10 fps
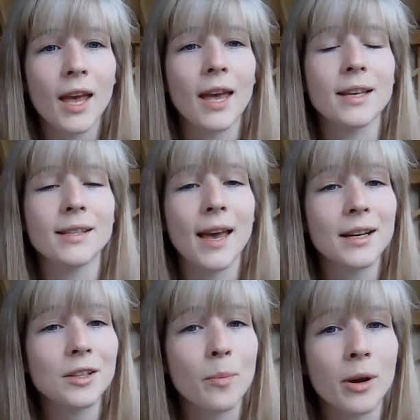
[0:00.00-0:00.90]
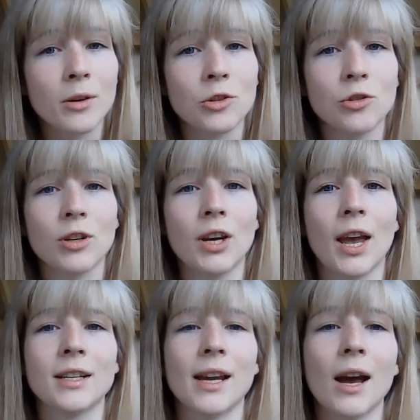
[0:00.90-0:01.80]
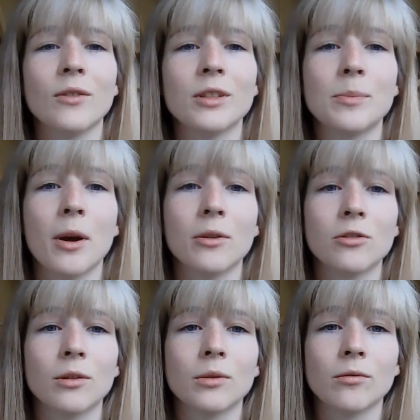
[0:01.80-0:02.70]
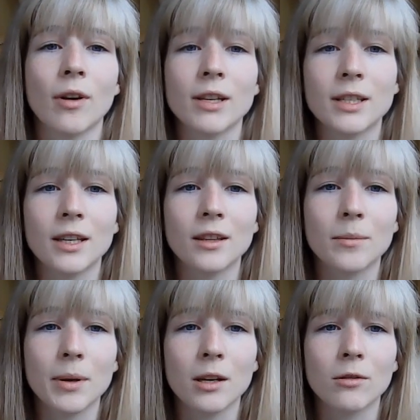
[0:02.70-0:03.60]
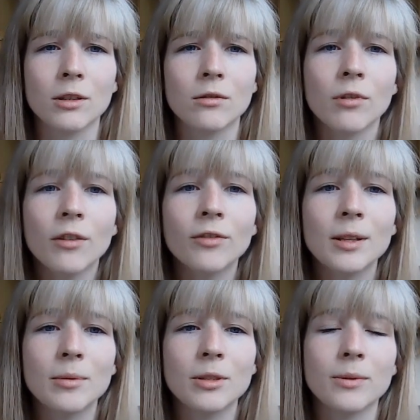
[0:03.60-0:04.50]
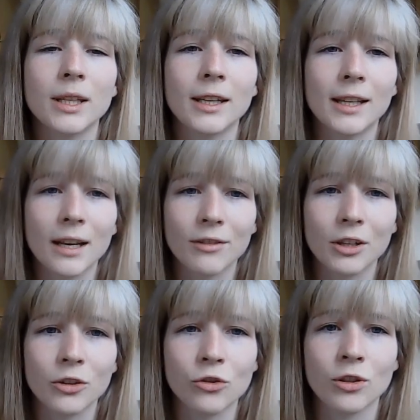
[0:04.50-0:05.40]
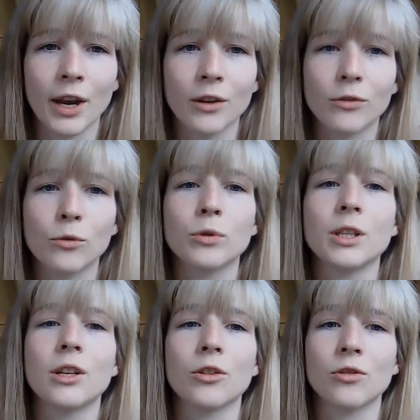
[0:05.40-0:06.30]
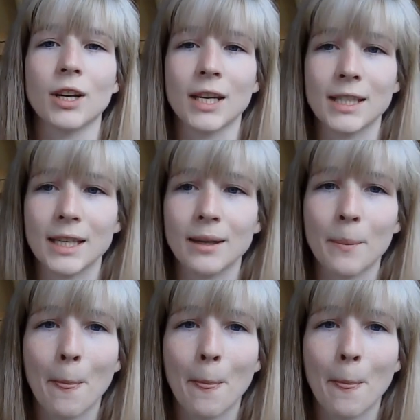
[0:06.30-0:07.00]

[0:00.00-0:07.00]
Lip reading: his exile poetry, and how this poetry was read in the period roughly between 1100 and 1400 AD.